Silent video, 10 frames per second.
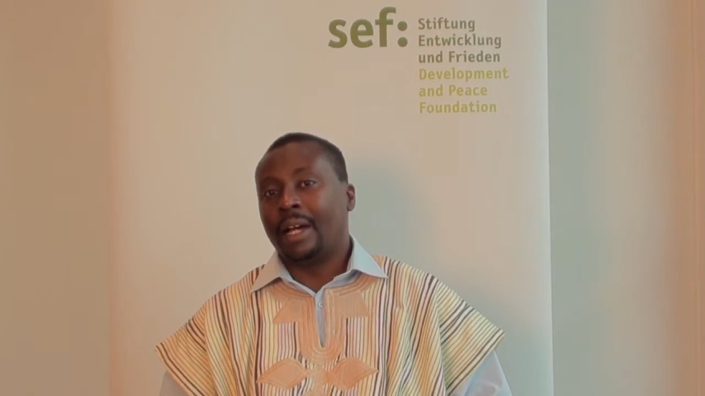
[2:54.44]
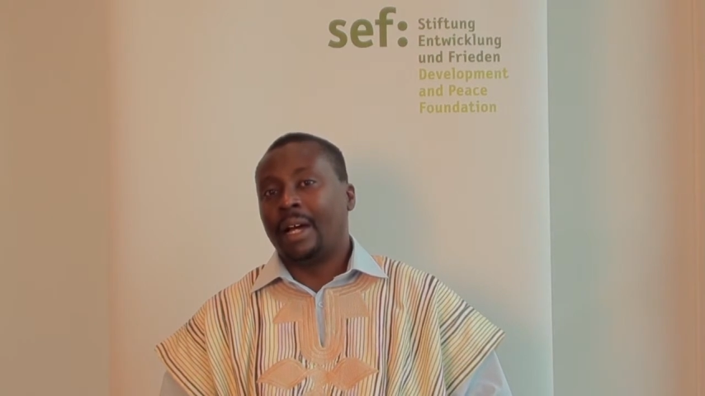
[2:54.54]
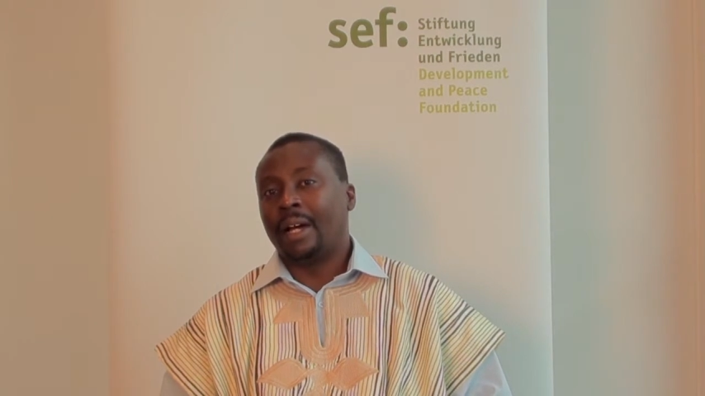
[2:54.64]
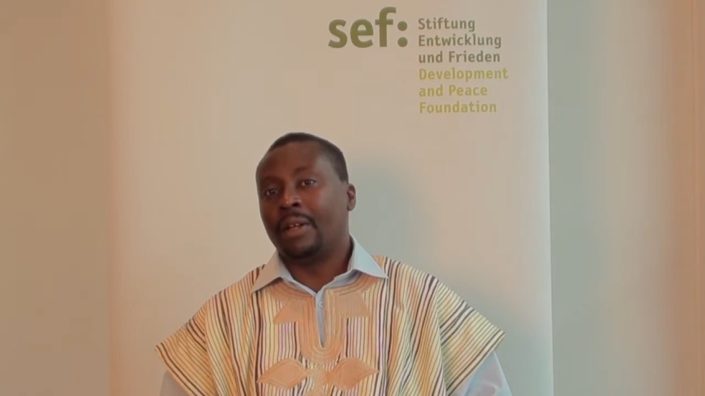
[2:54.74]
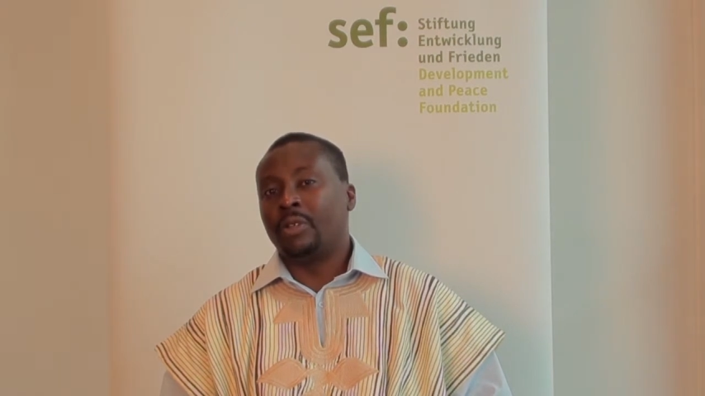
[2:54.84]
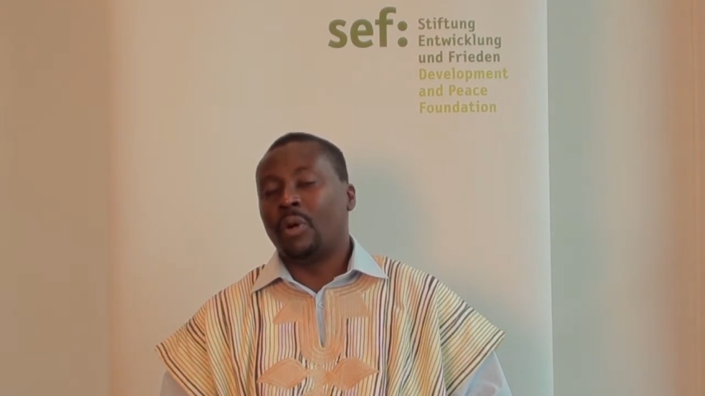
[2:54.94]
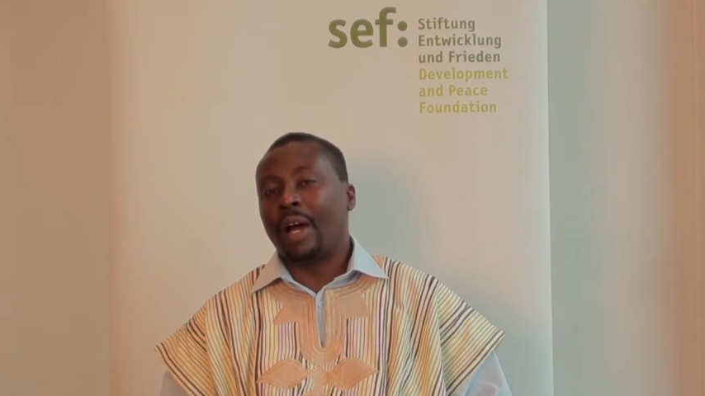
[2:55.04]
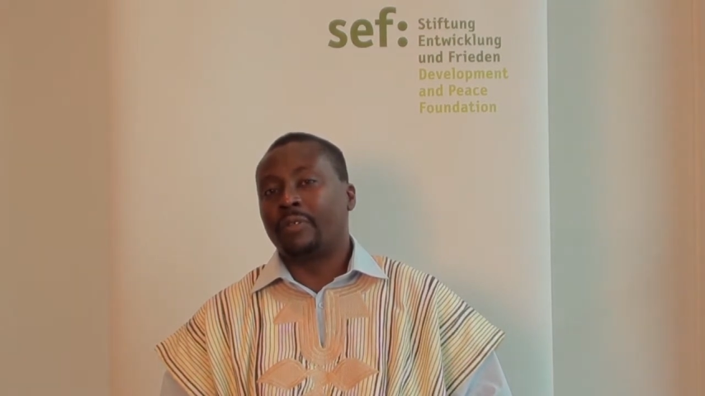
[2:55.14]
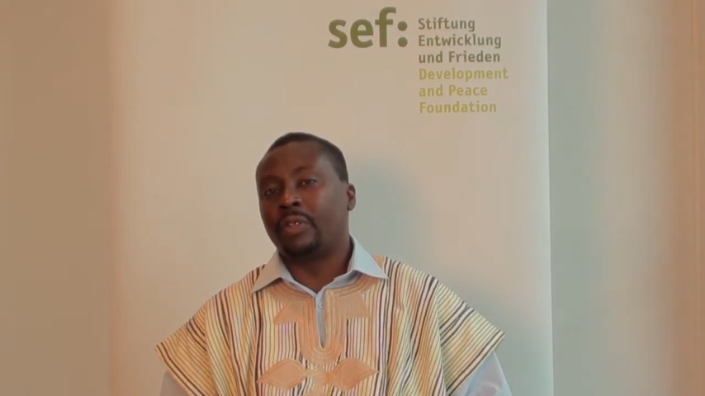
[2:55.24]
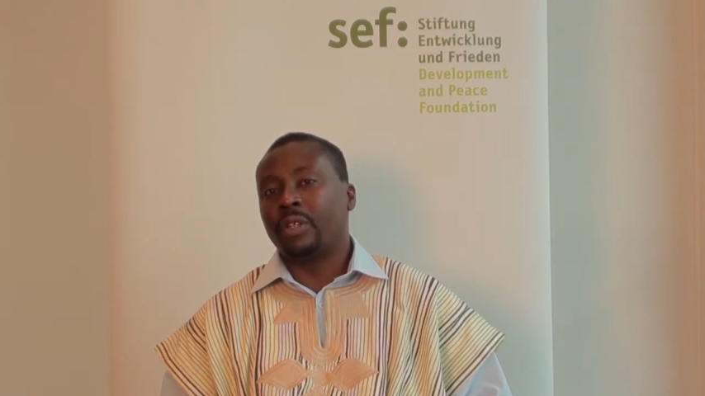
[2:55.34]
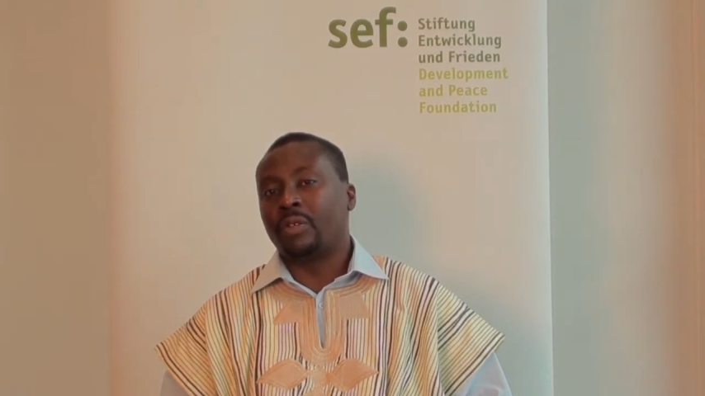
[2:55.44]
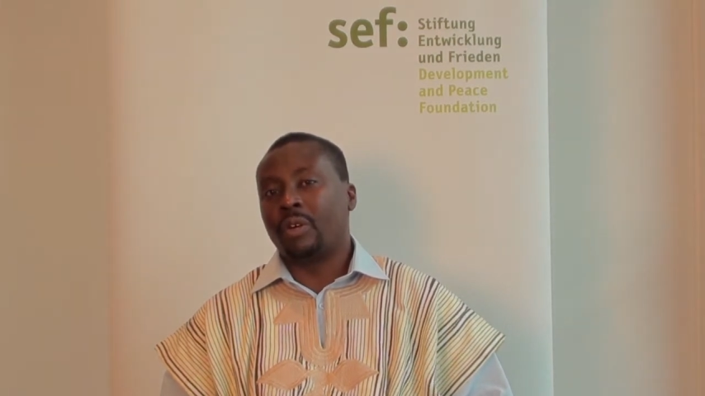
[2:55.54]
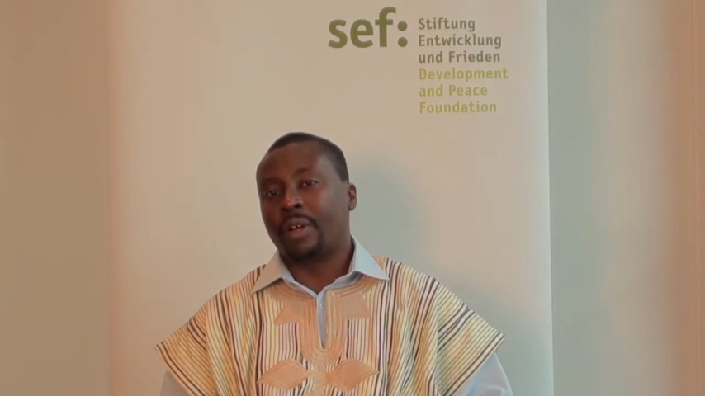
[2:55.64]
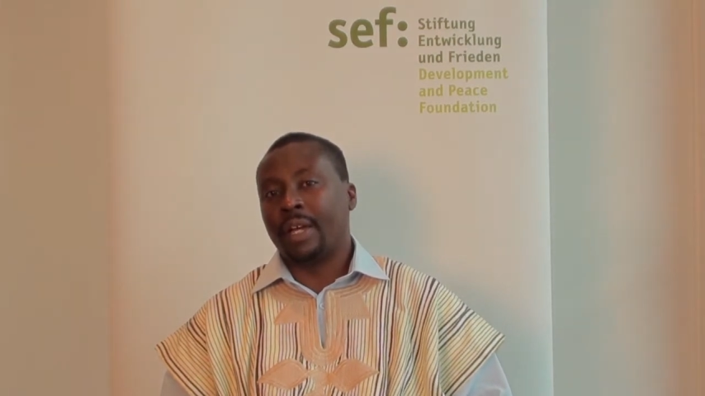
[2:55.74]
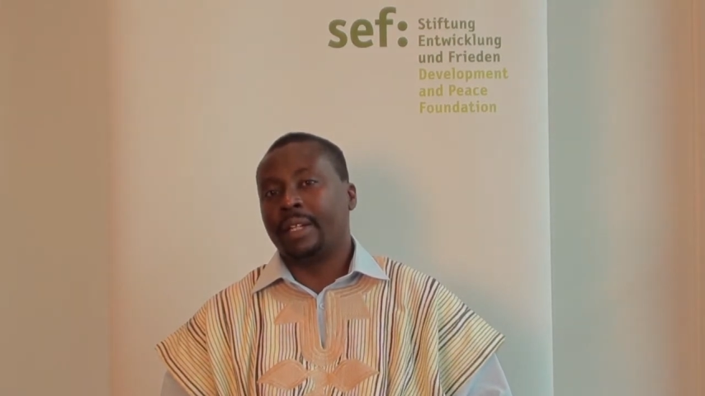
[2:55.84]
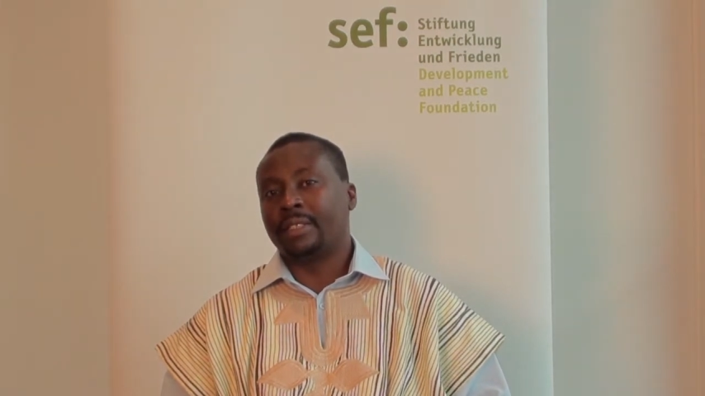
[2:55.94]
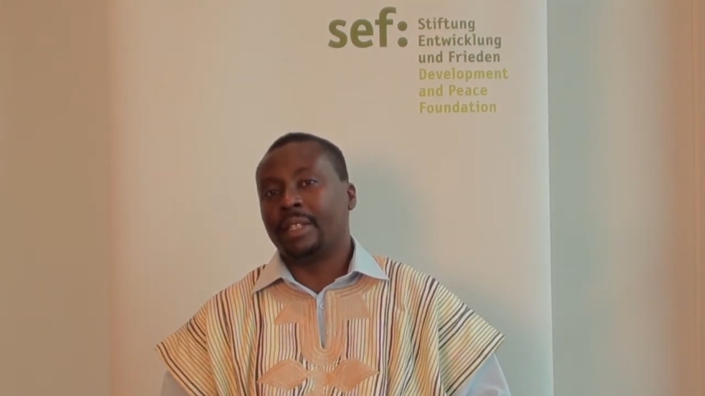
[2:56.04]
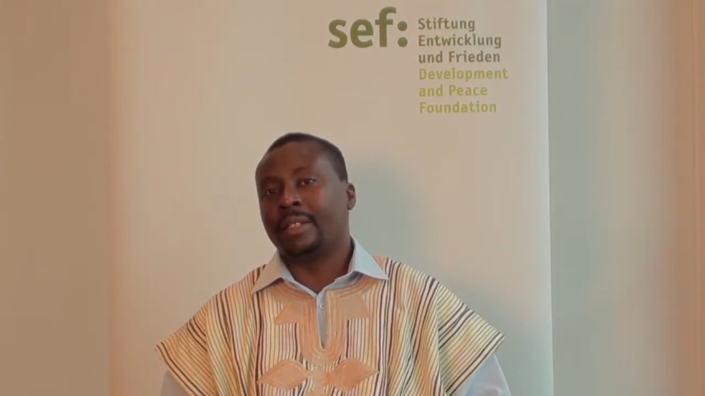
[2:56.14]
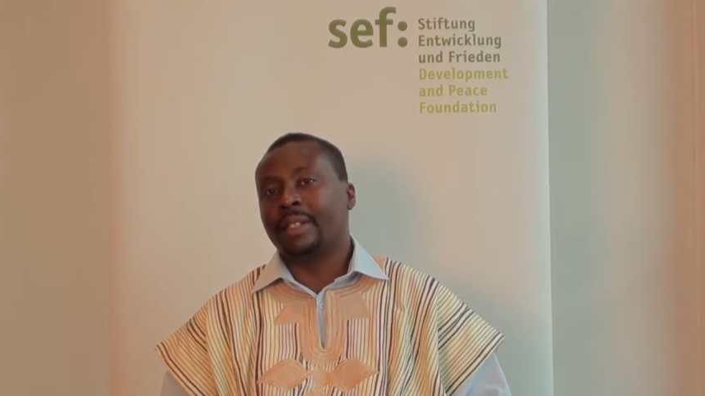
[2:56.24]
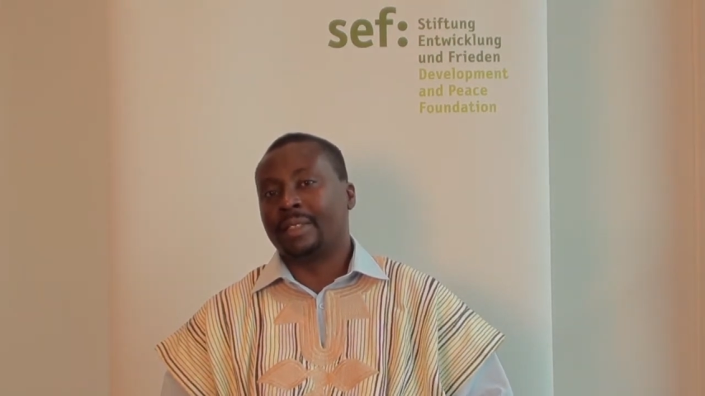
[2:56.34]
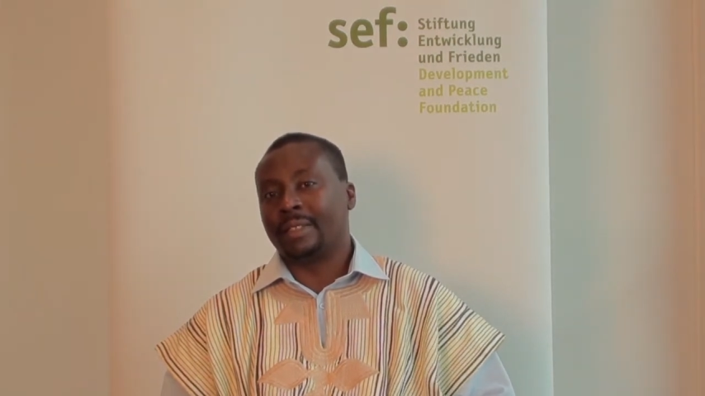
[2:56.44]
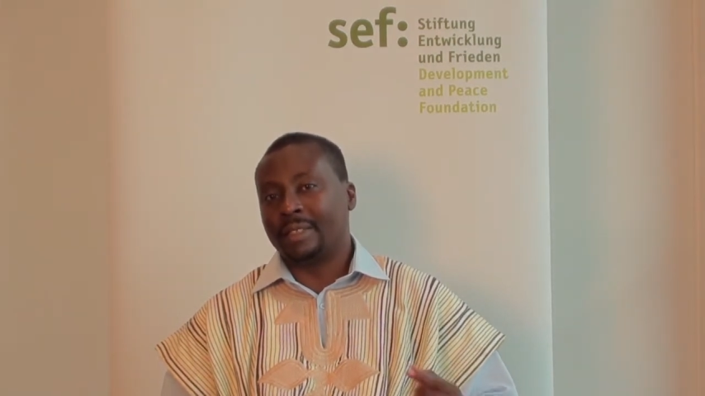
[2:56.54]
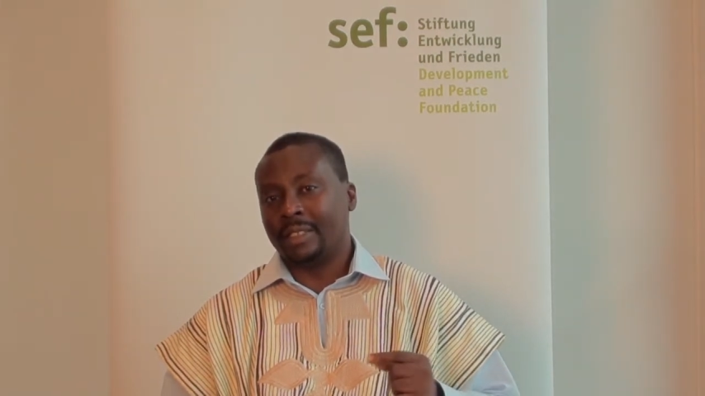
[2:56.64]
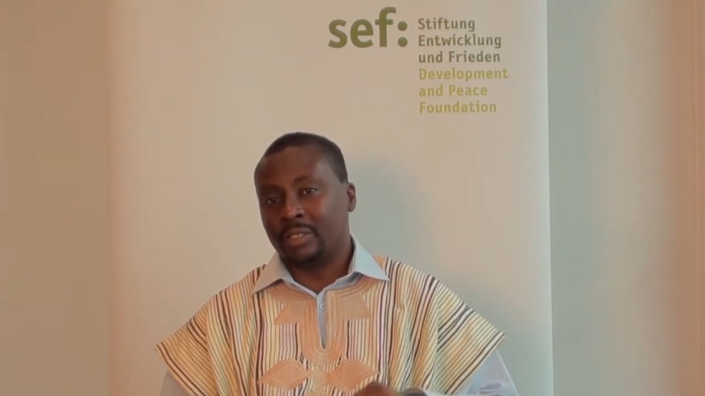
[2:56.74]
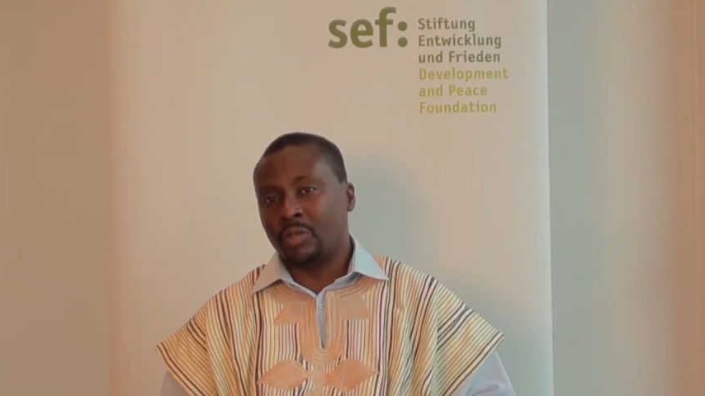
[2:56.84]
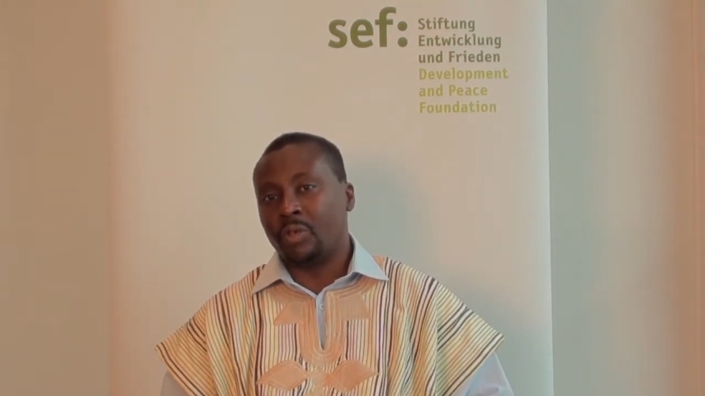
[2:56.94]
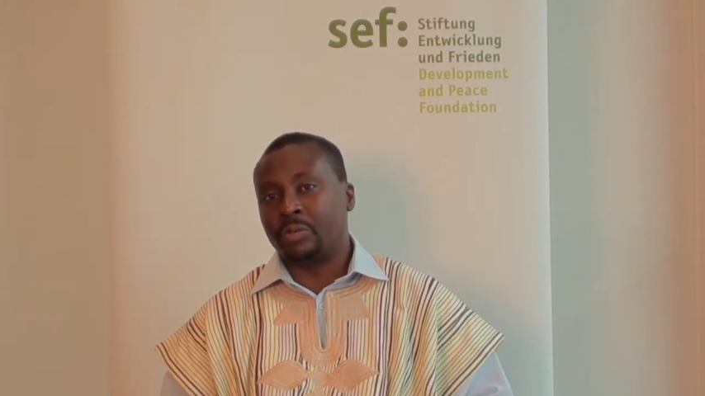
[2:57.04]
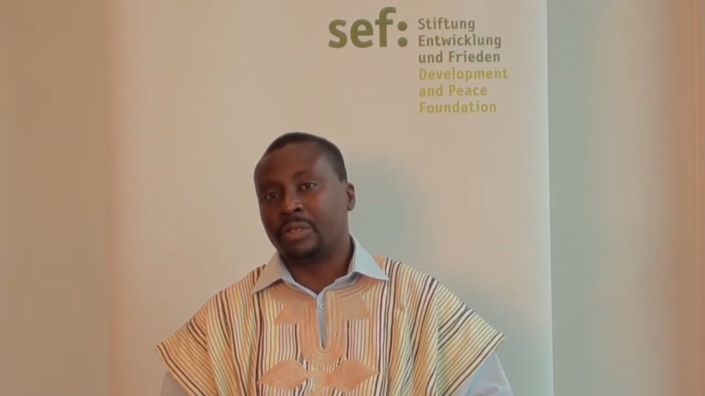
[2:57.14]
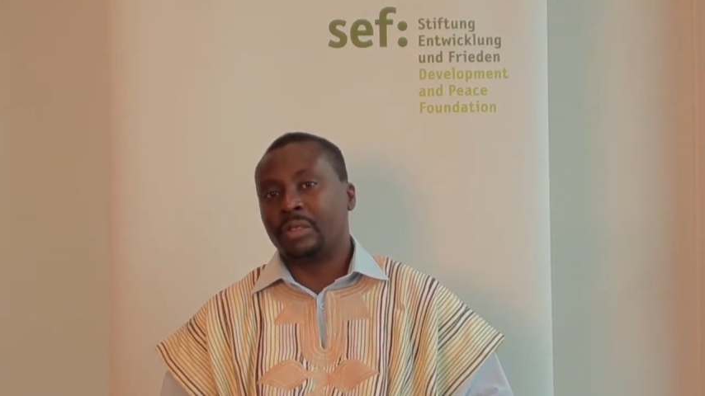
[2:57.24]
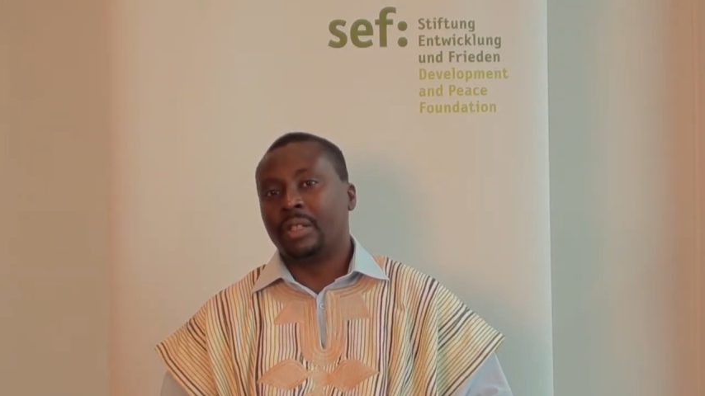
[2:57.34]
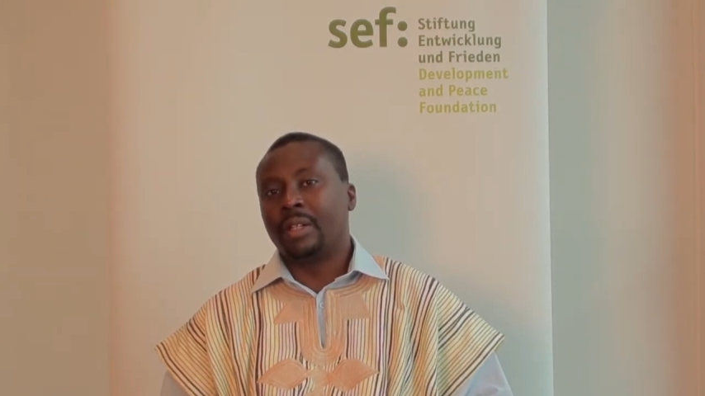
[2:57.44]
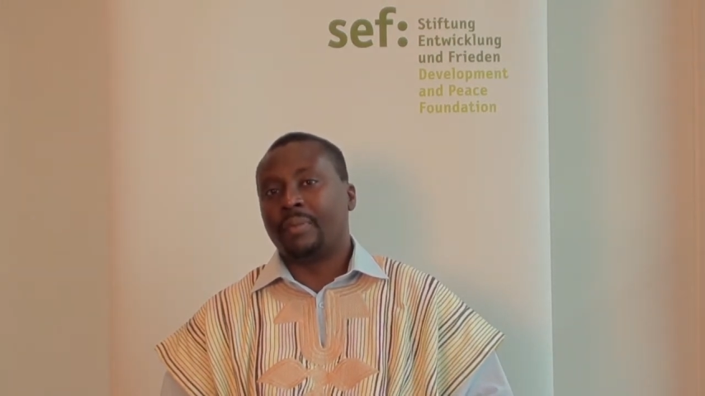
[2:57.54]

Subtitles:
You have to inculcate in the citizens' groups